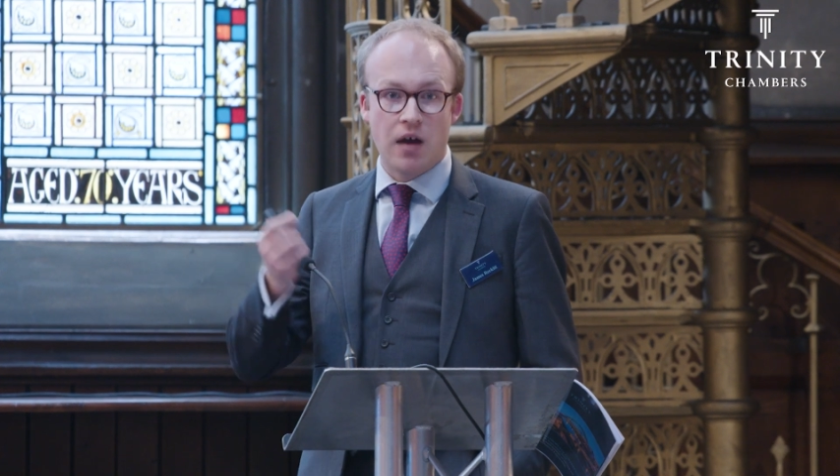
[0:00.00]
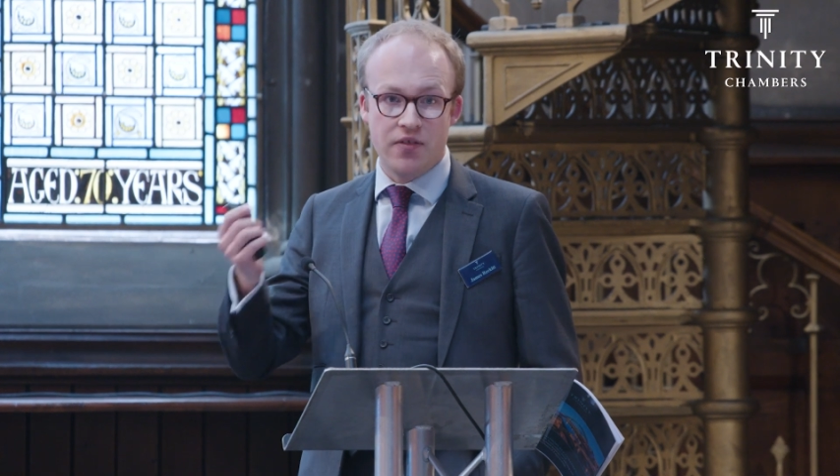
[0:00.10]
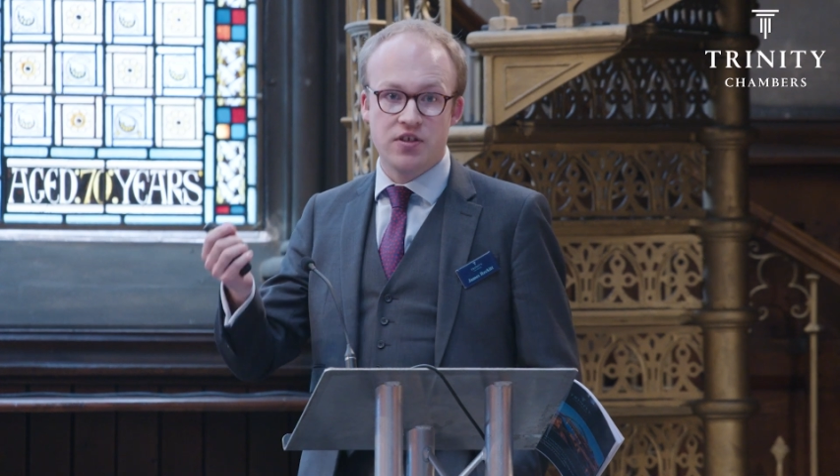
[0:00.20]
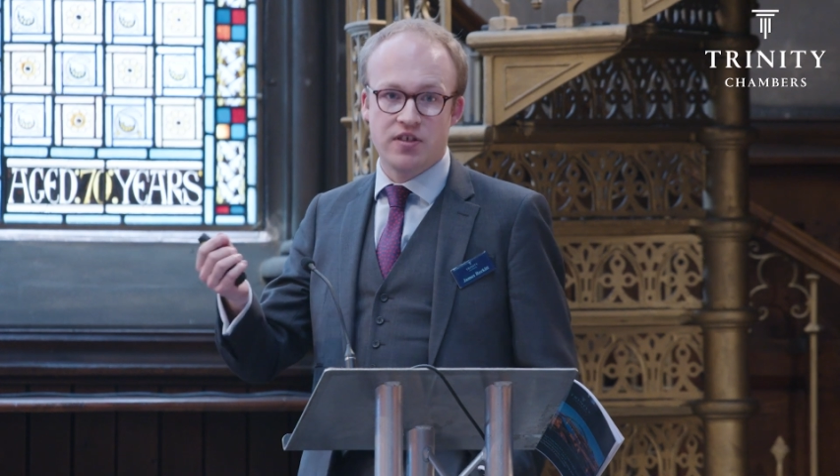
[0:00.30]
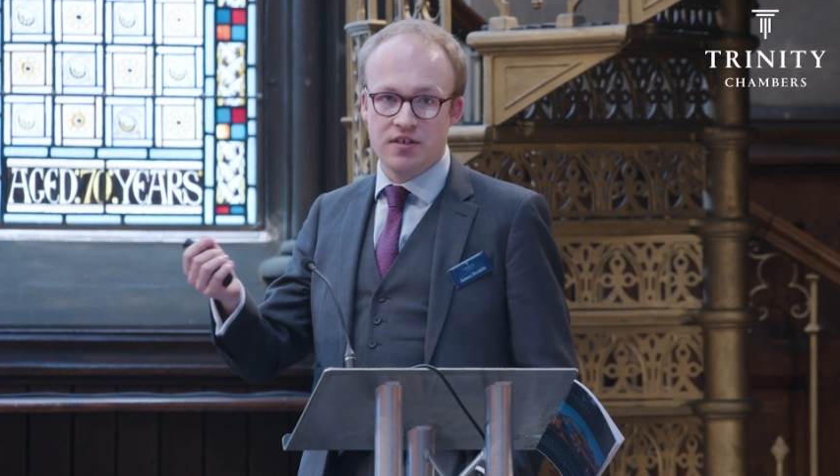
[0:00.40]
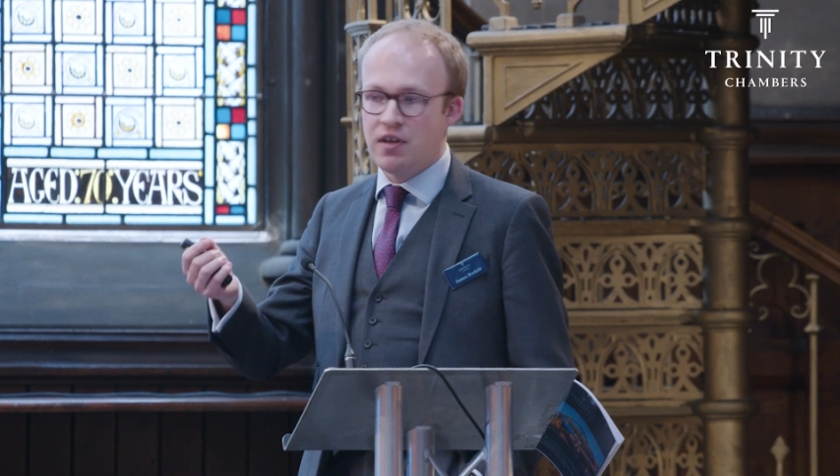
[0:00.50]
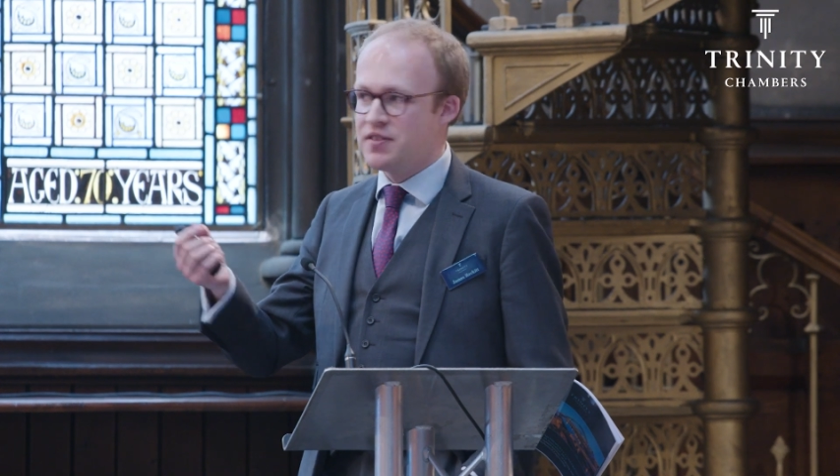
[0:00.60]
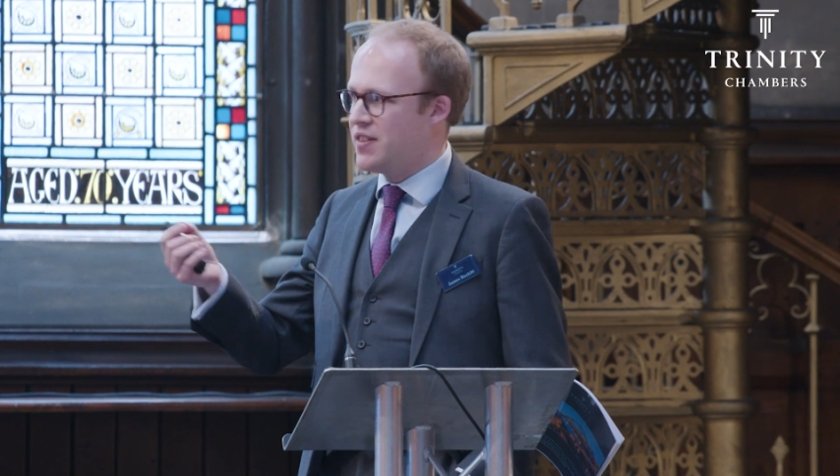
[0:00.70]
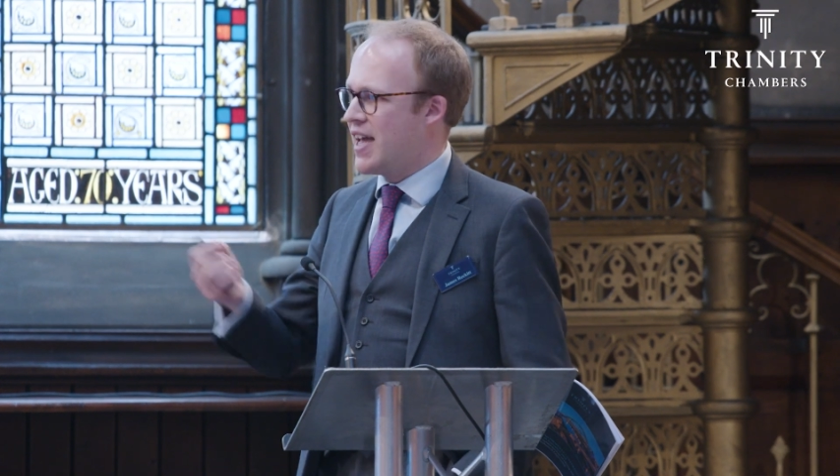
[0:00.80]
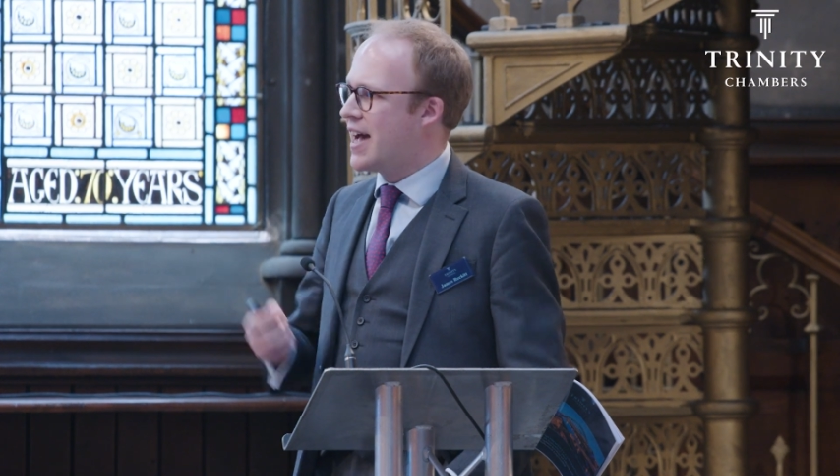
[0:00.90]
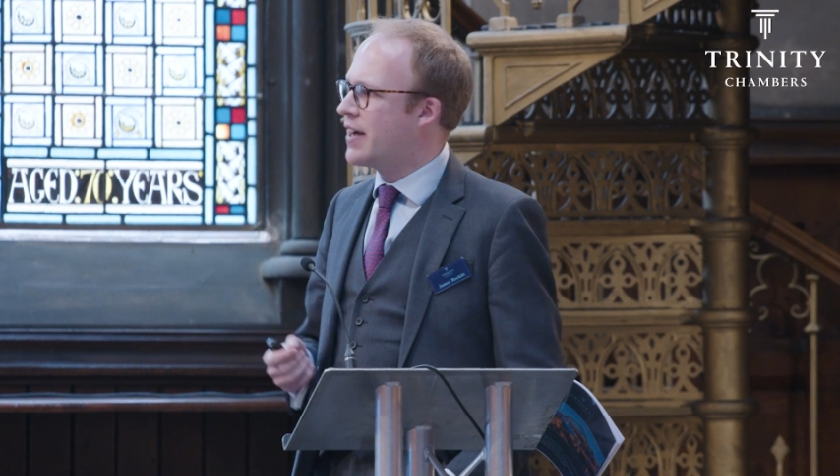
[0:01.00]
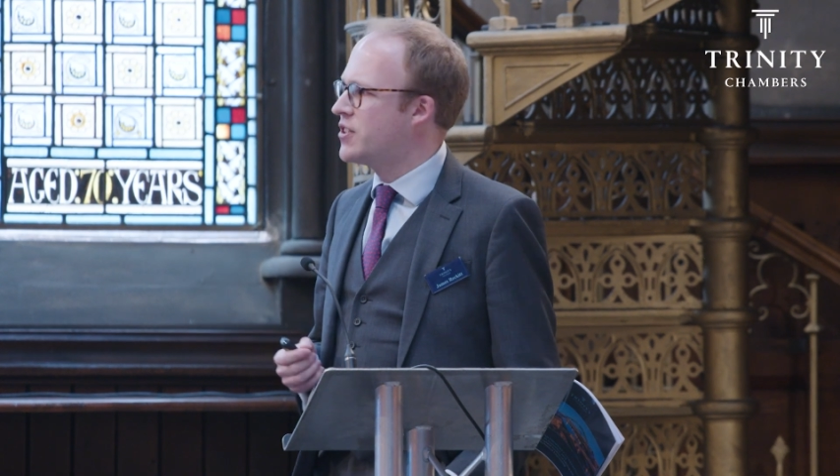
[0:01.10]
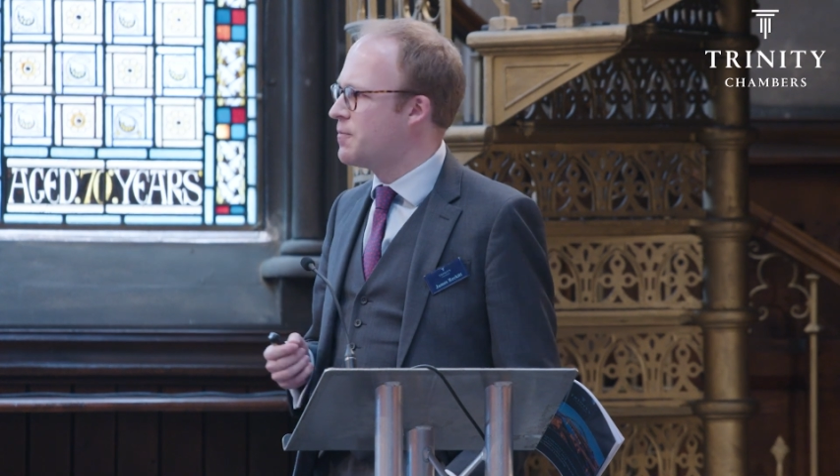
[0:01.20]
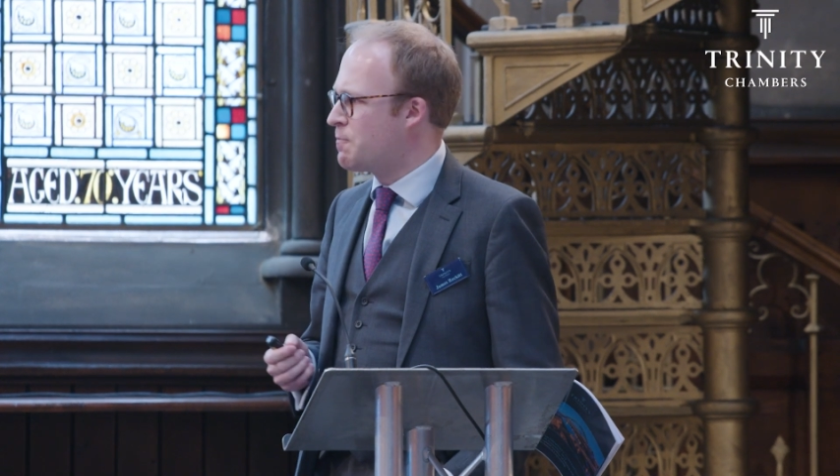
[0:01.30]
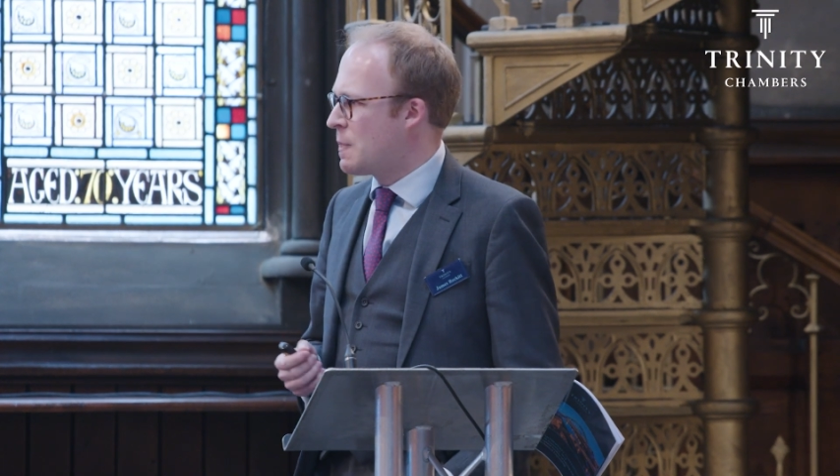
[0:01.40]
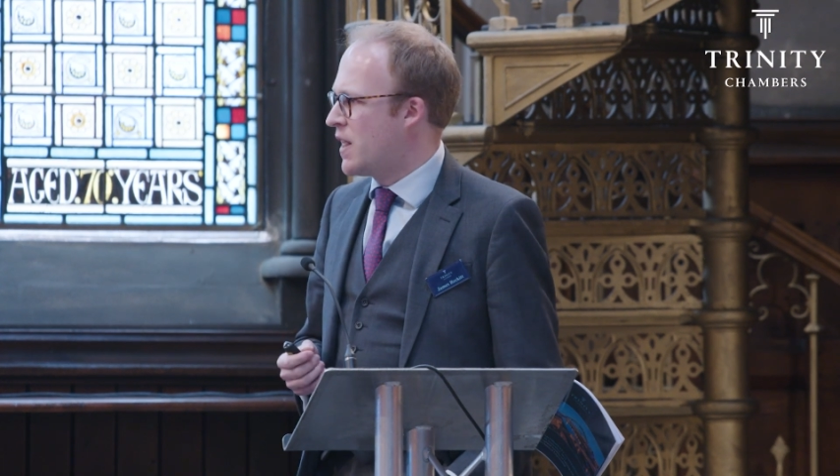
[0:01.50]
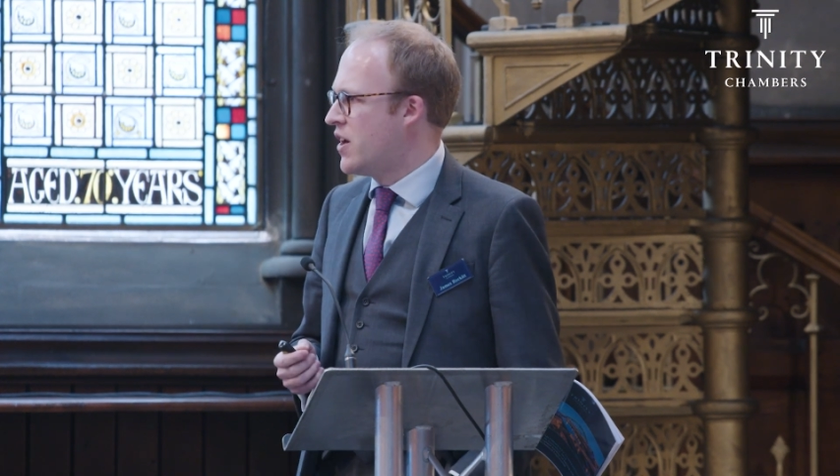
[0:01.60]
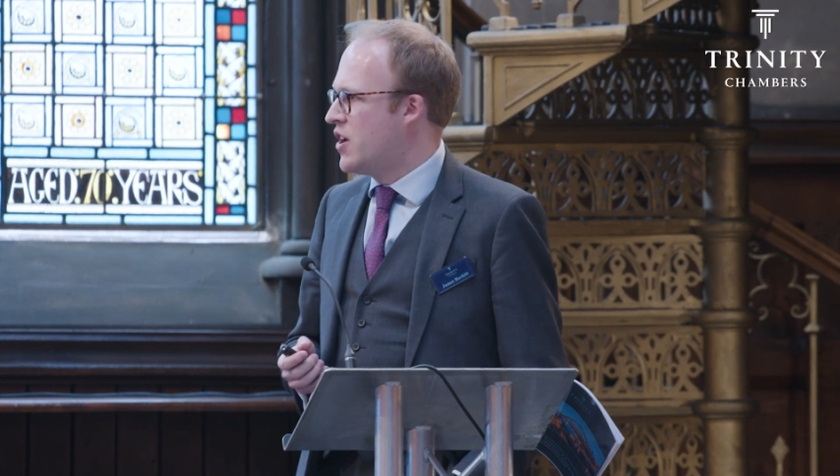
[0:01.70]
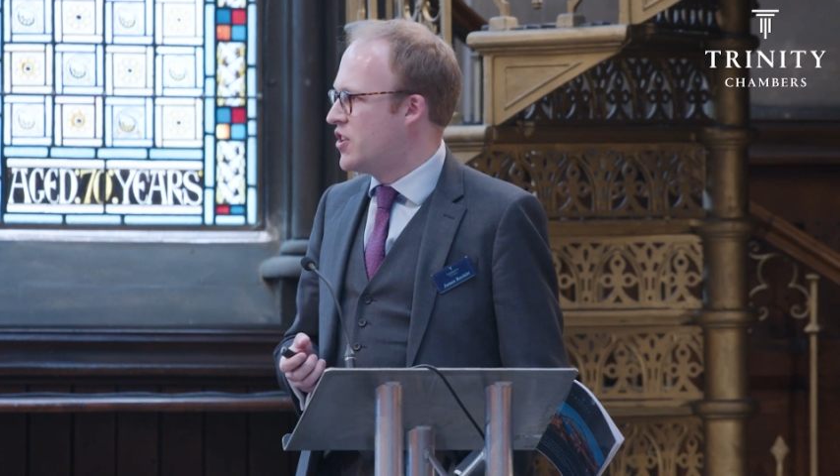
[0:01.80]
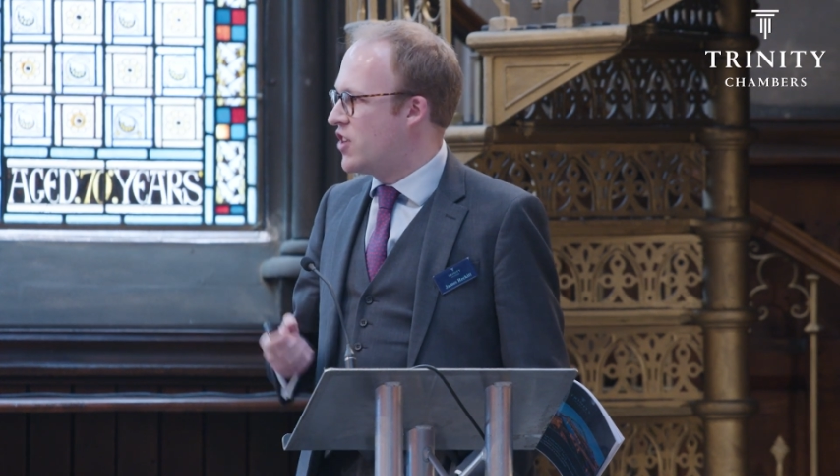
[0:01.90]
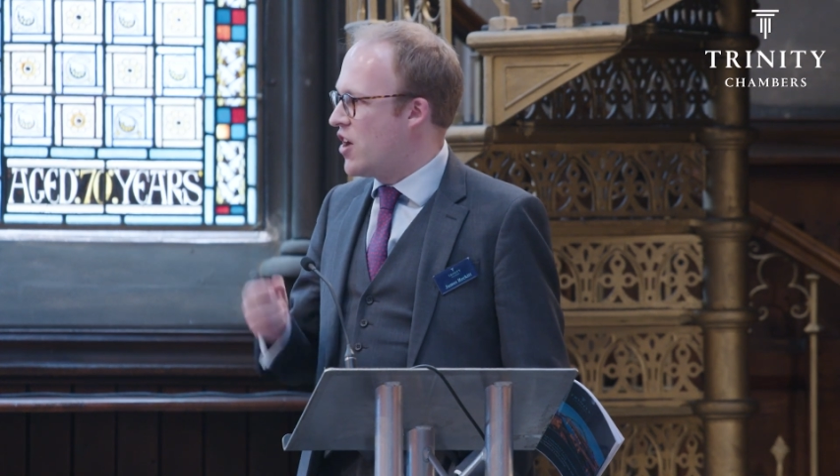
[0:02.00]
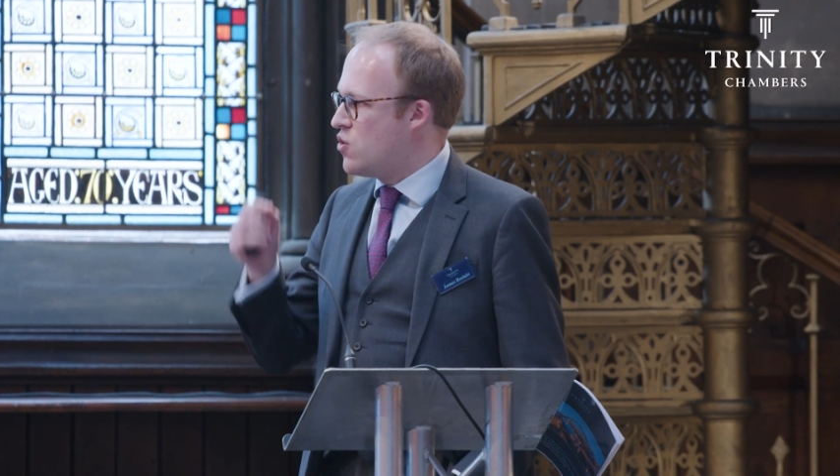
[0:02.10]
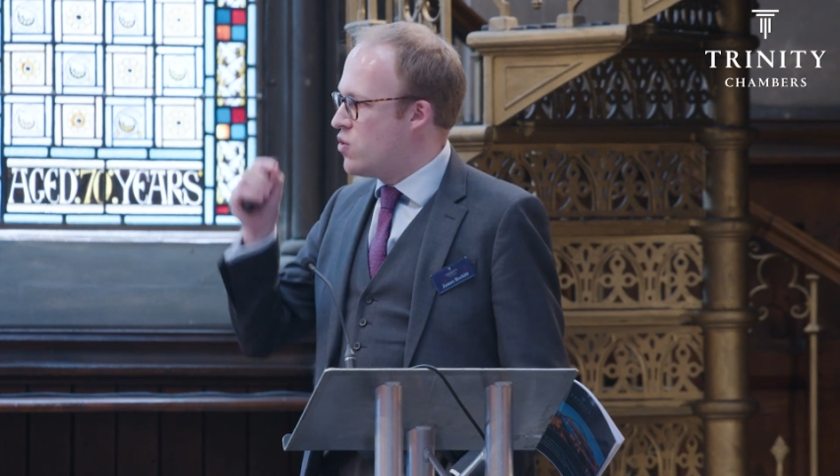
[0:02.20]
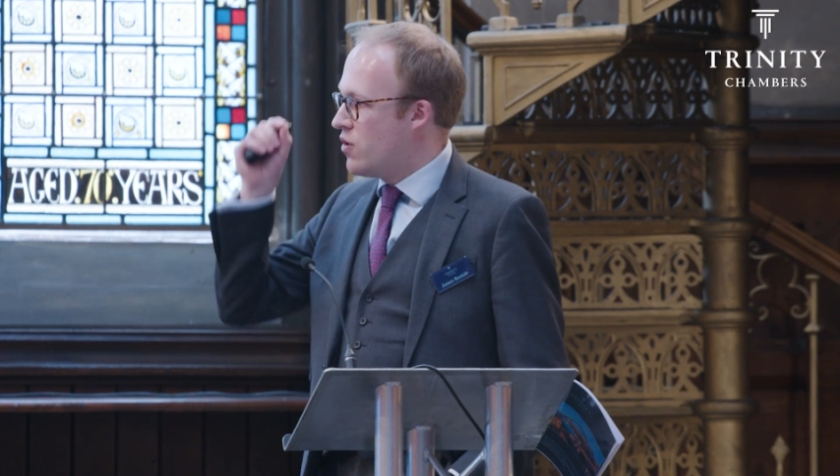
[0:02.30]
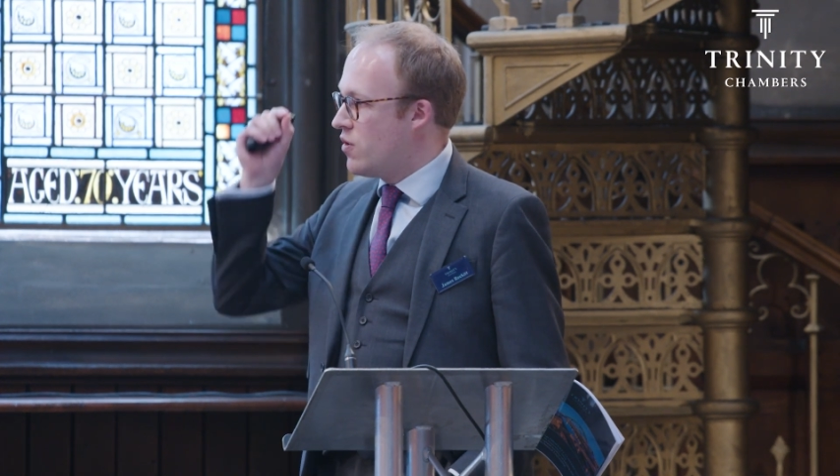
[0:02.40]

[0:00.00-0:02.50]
under the Act. So